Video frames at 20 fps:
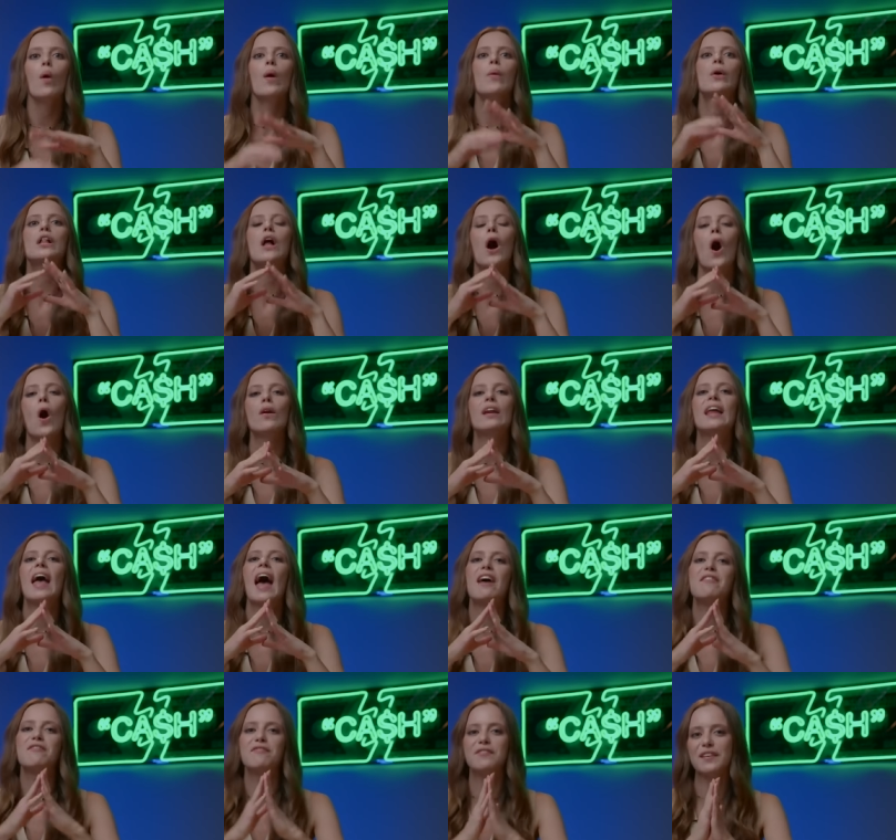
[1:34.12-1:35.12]
We will only
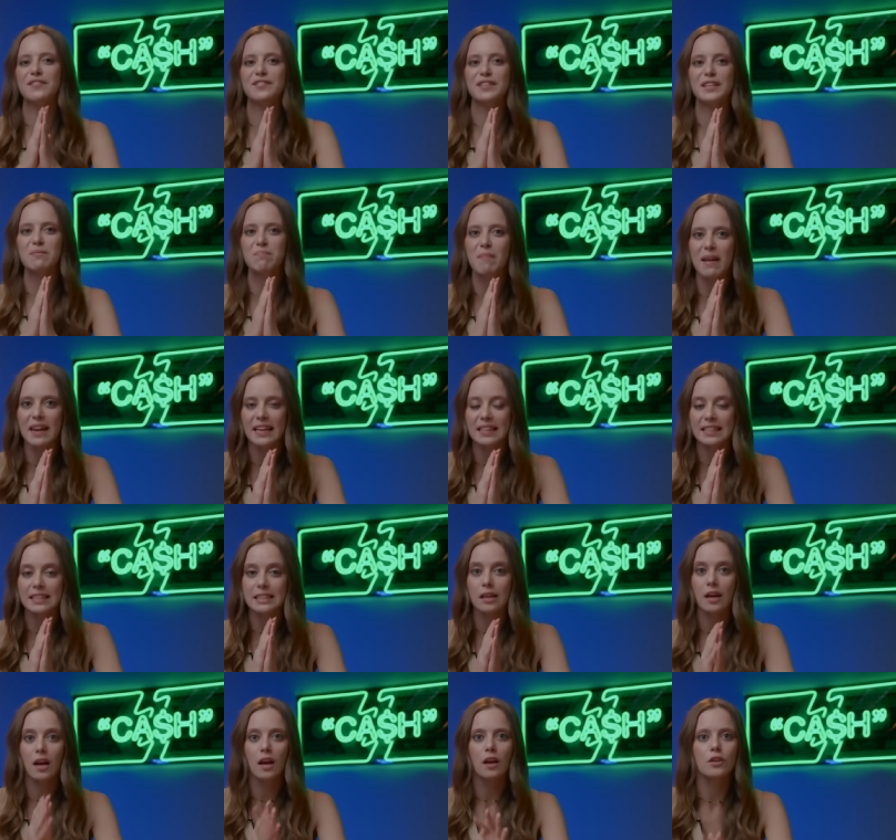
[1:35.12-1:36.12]
have 15 minutes.
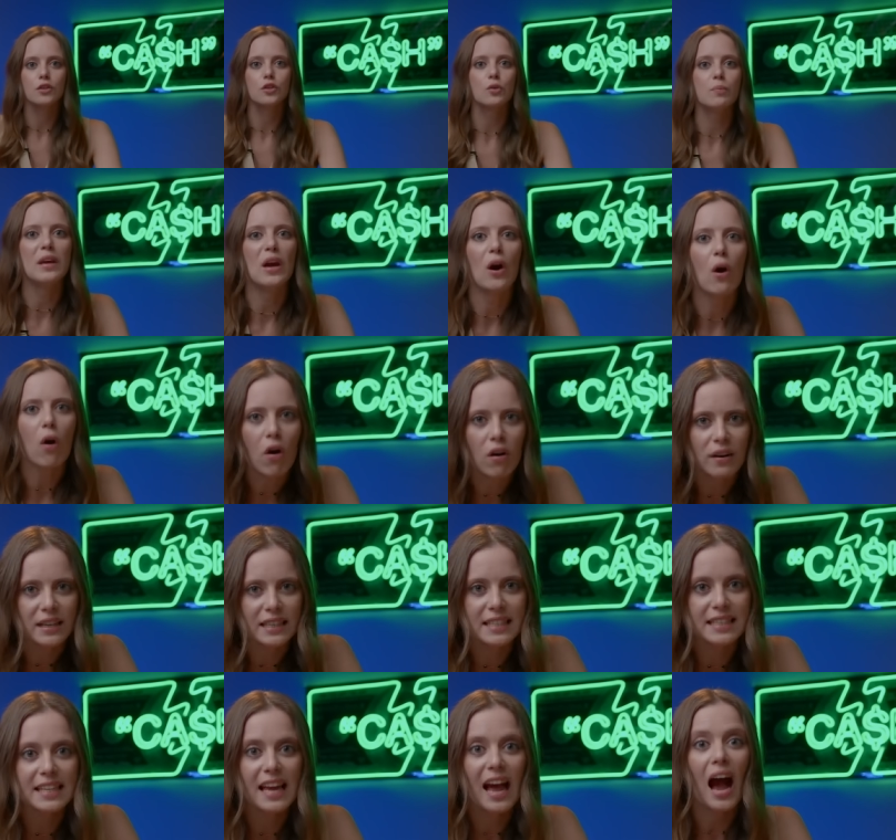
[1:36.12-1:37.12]
To be
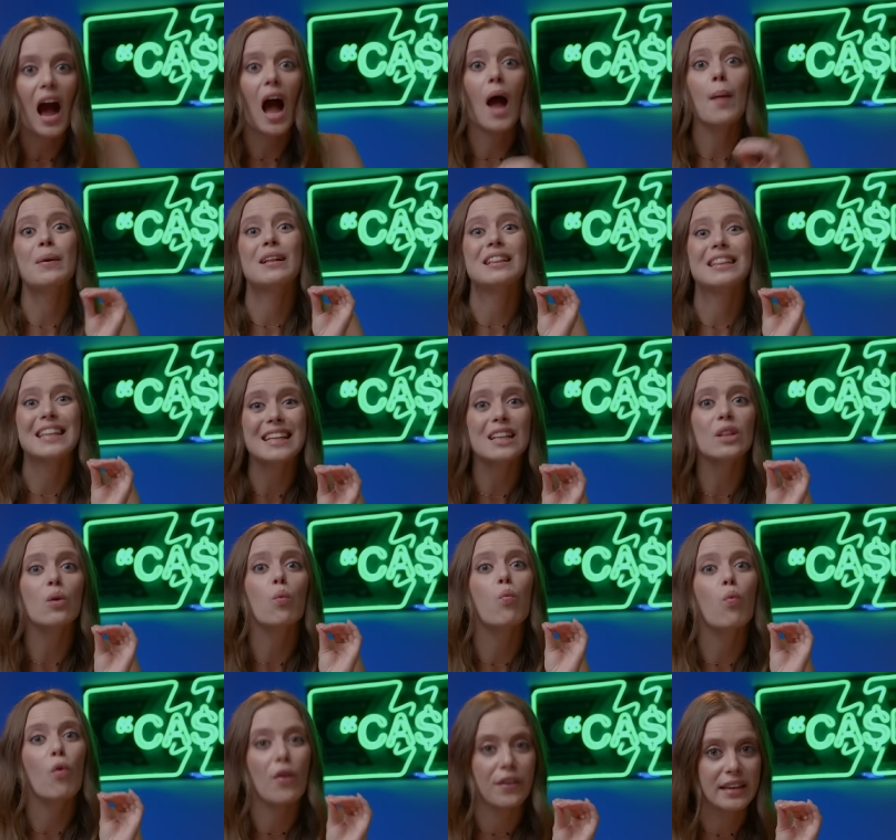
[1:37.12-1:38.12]
honest, I'm a little
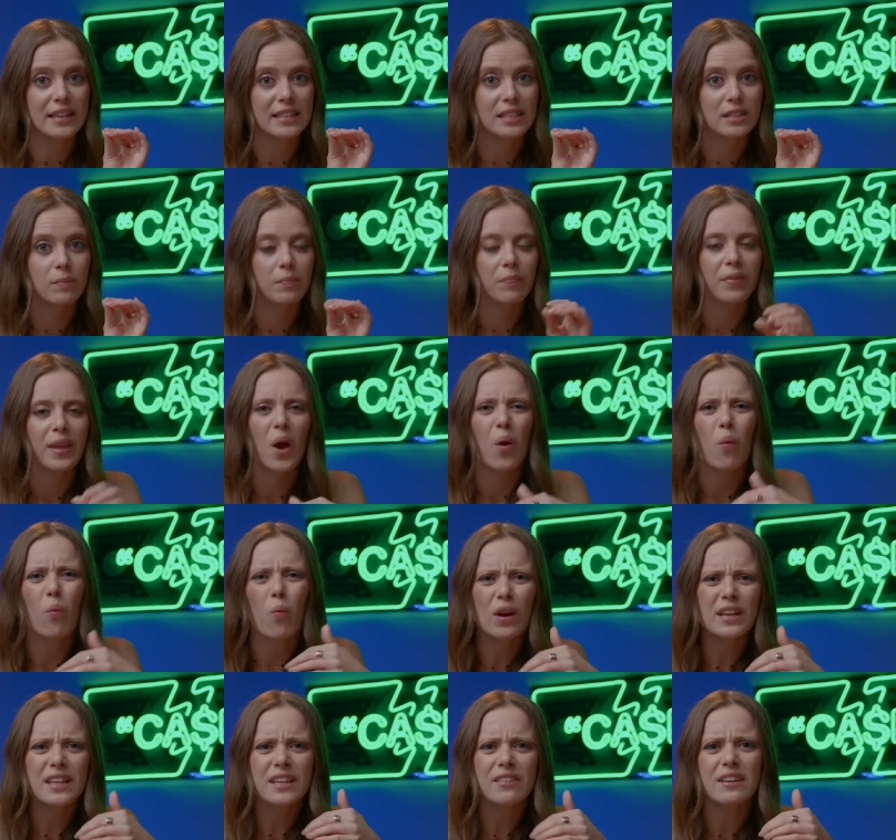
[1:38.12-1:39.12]
worried.
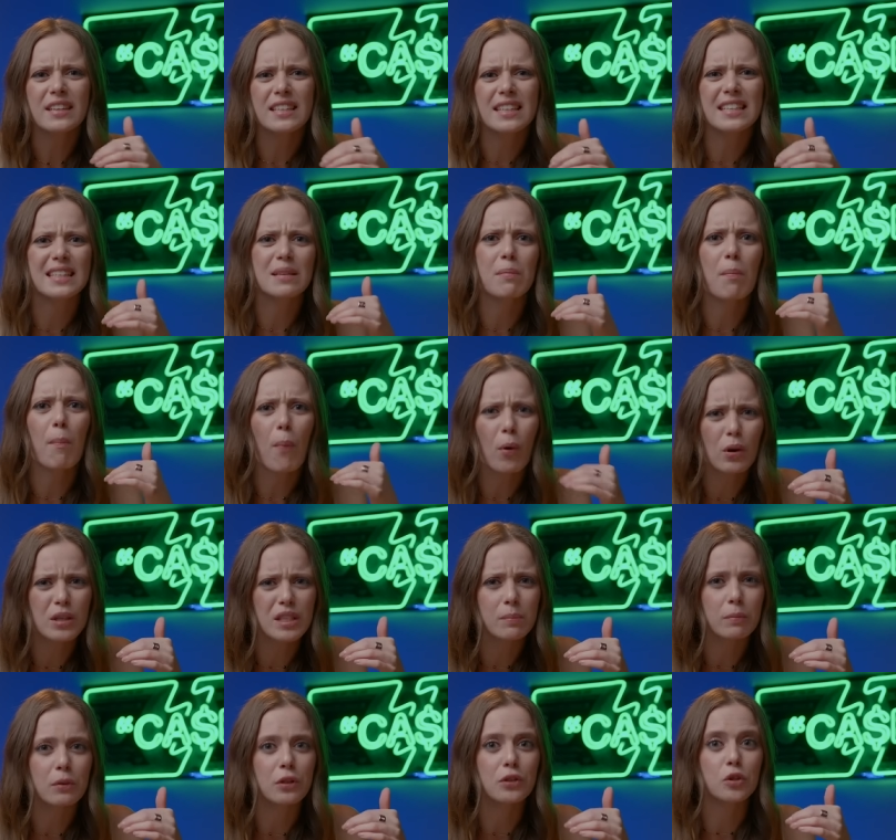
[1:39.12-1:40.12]
What if it is
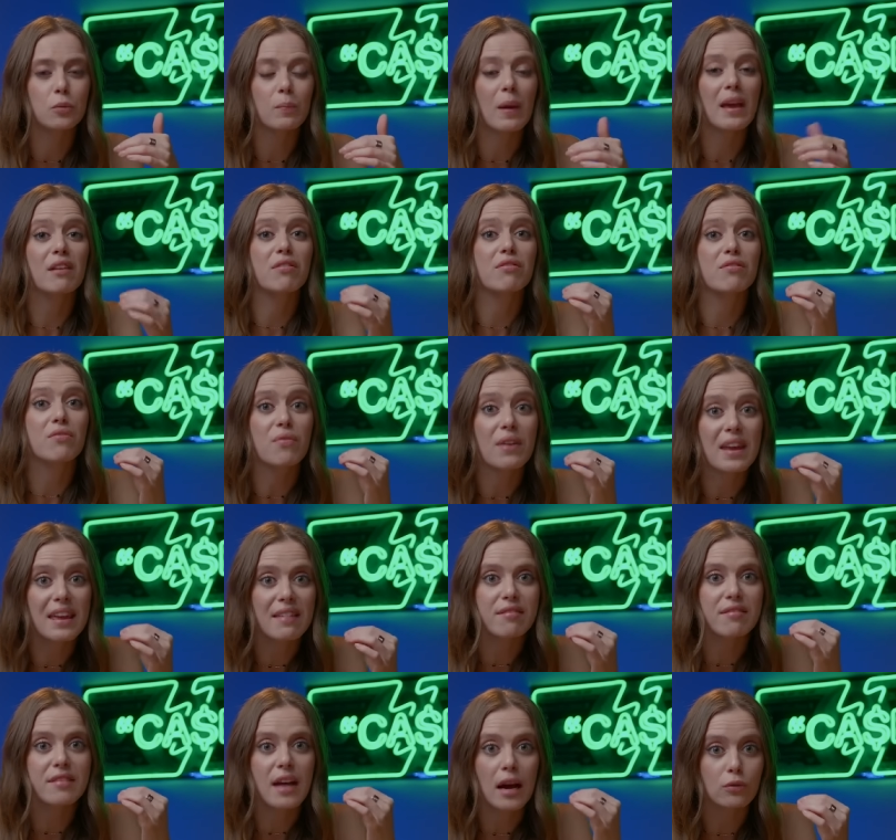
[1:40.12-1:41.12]
impossible to make
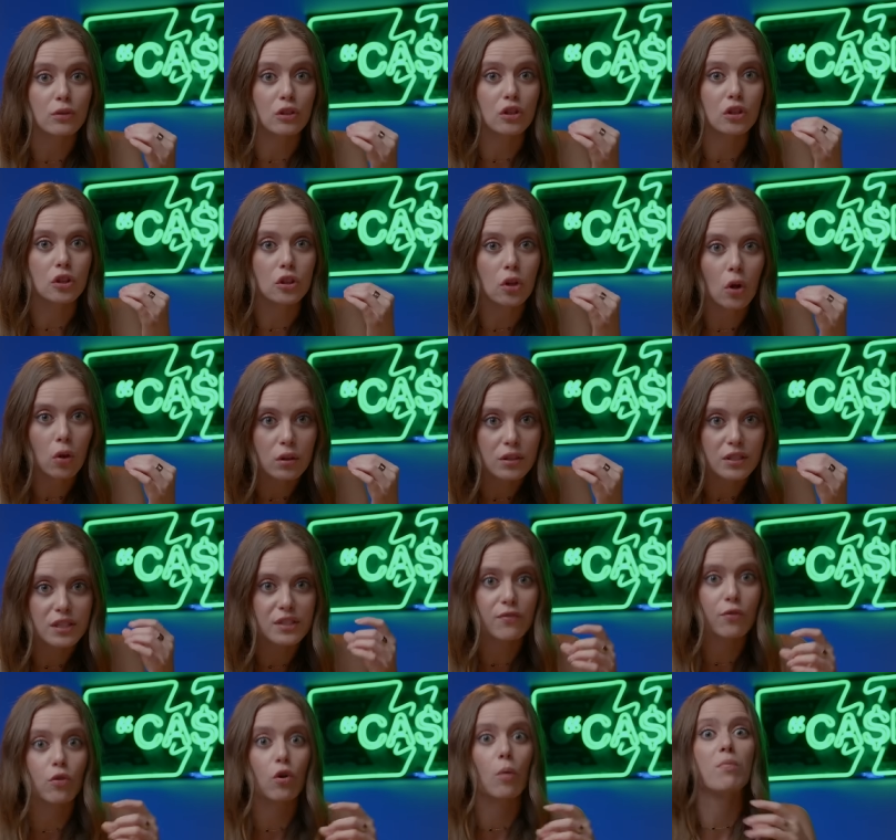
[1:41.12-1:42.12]

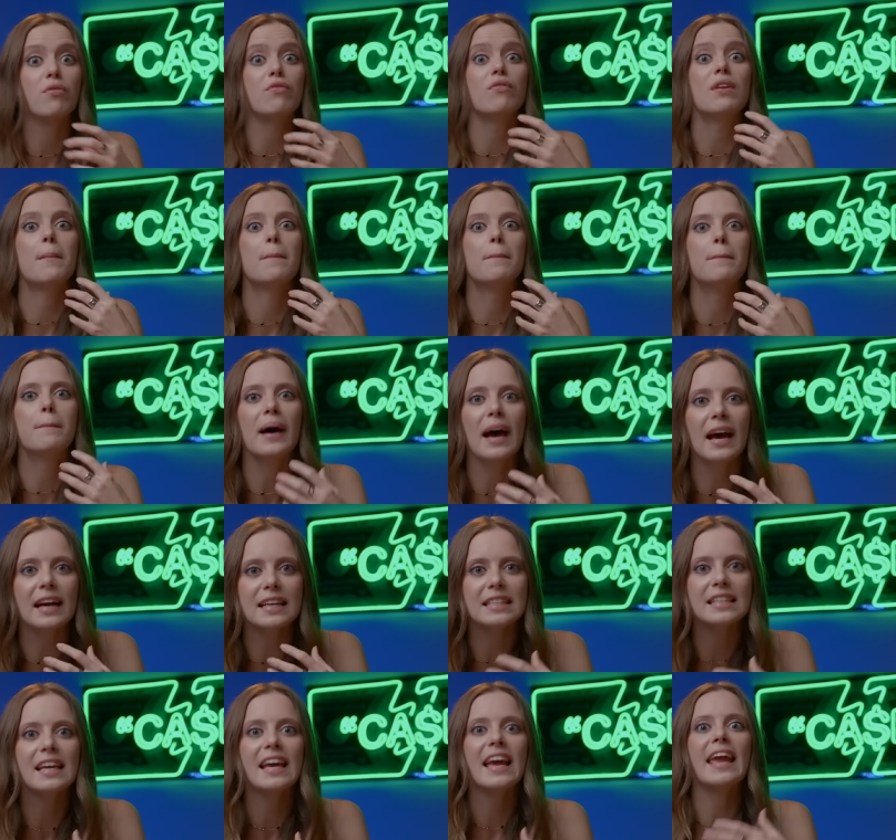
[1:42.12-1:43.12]
$3,000 from 3
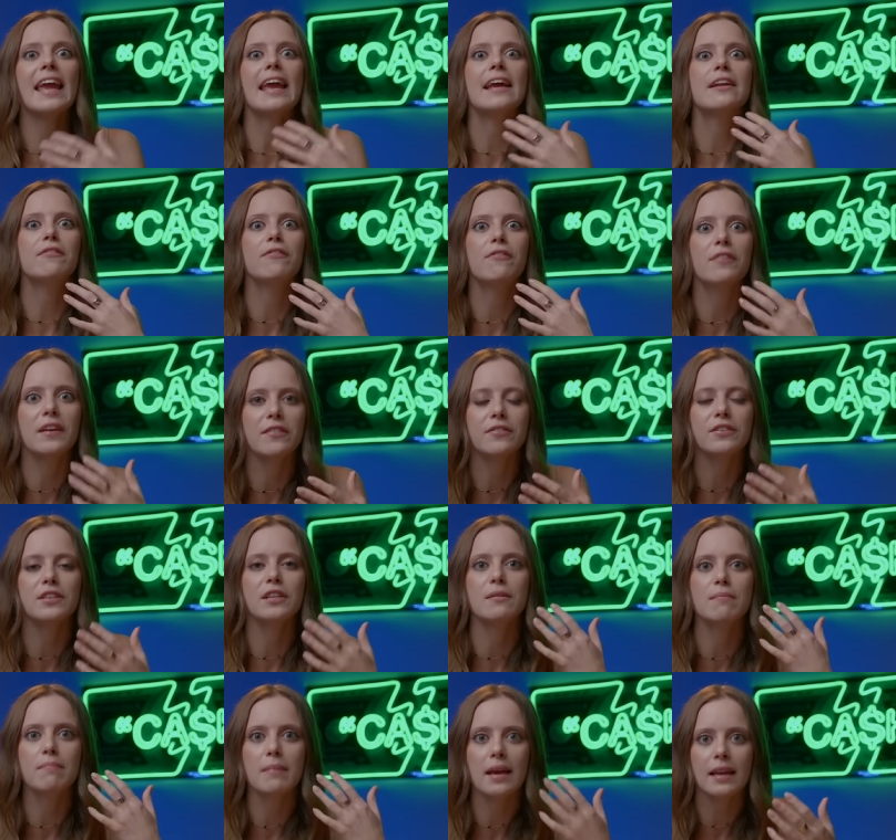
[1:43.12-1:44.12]
bags in
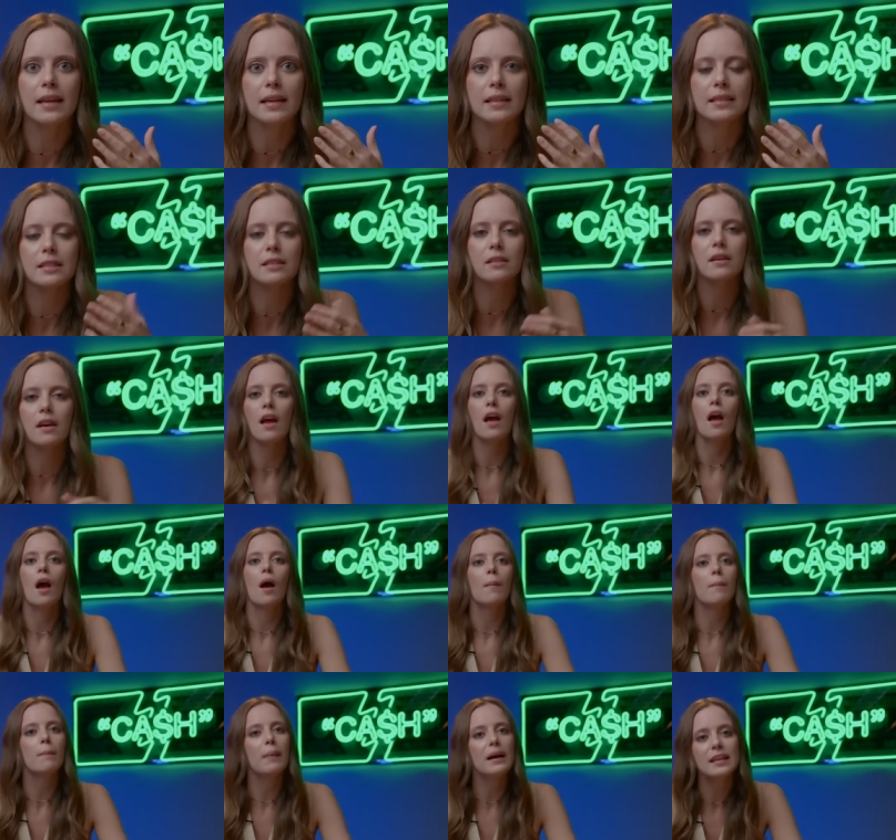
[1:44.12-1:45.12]
15 minutes?
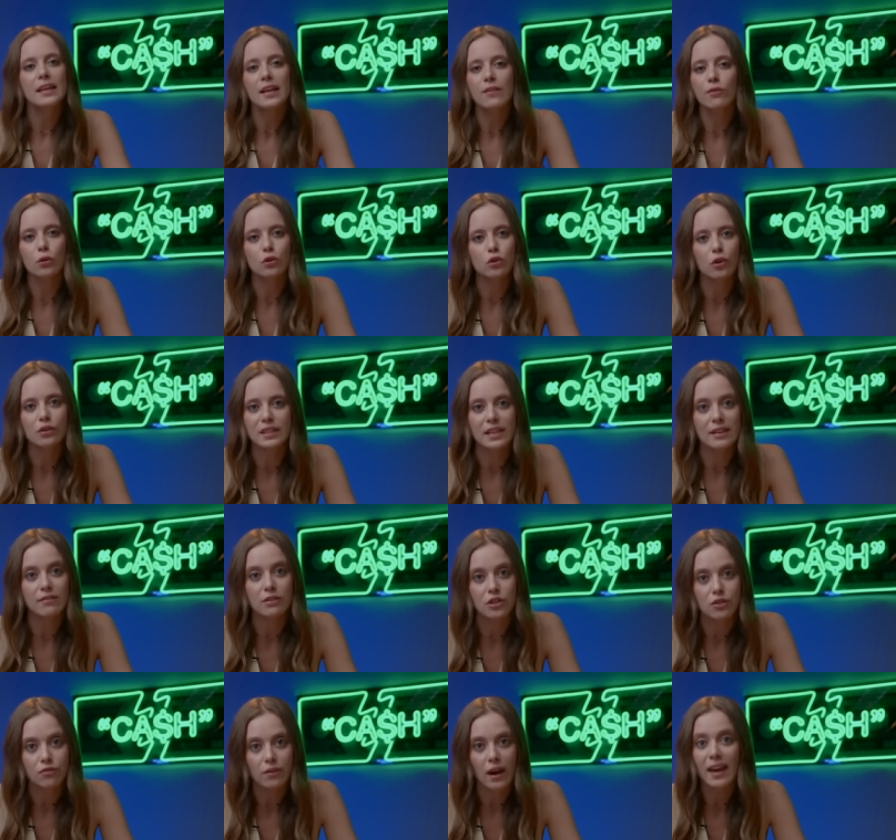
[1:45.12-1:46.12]
But if you don't
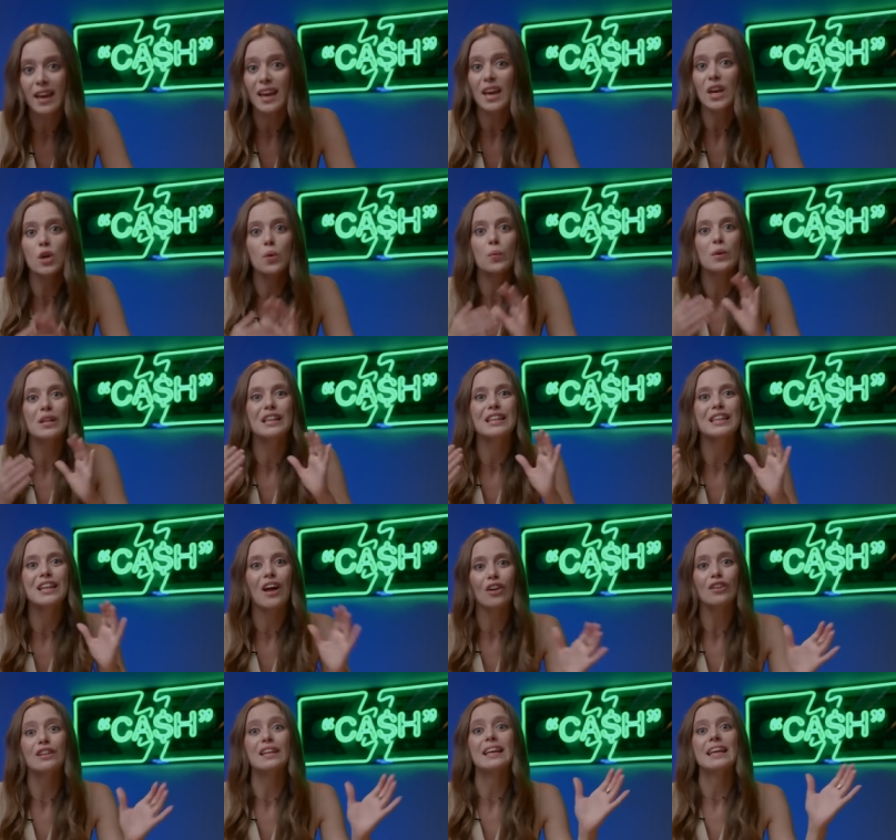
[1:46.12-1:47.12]
even try, you will
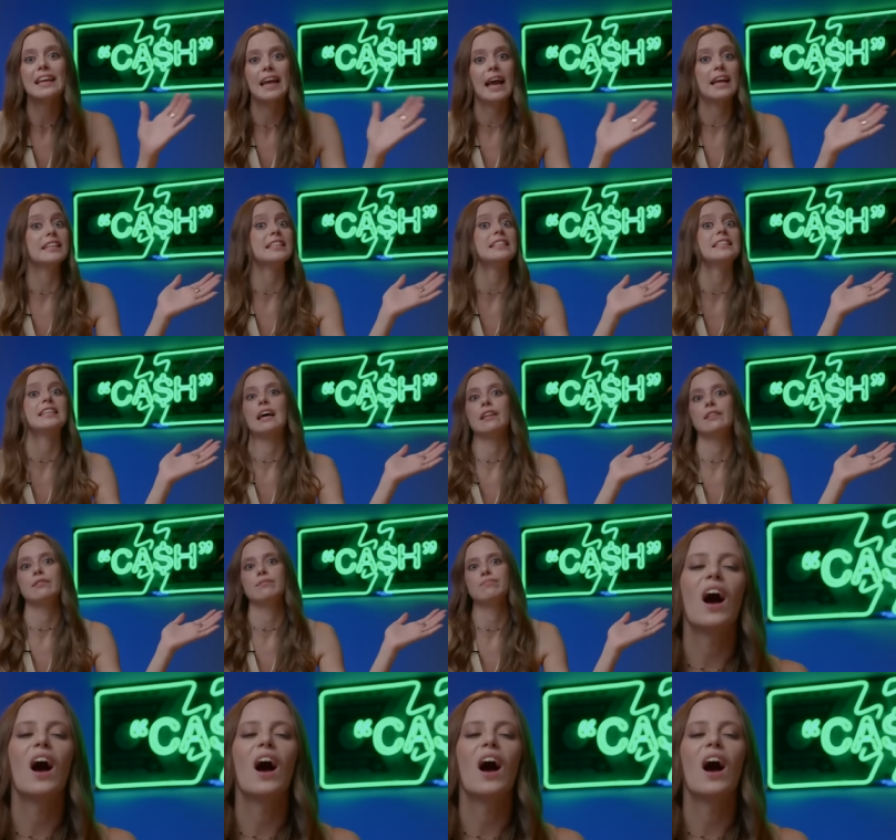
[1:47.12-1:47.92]
not get it done.